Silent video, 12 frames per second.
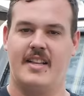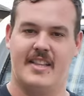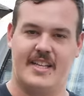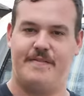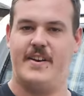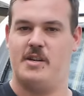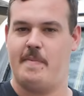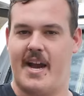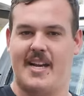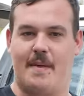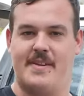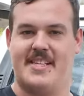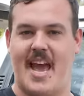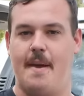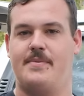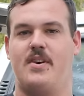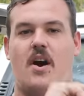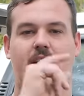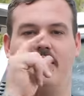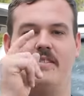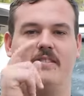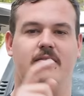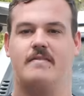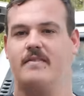Let's finish packing up this campsite,
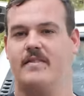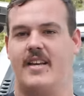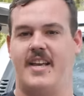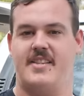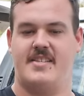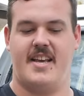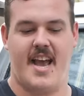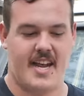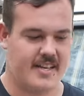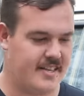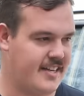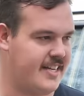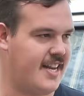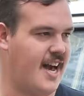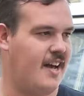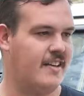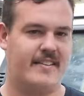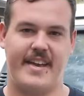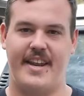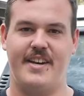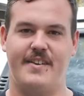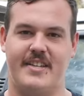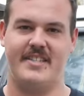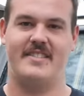hit the sand and get
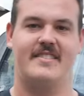into it.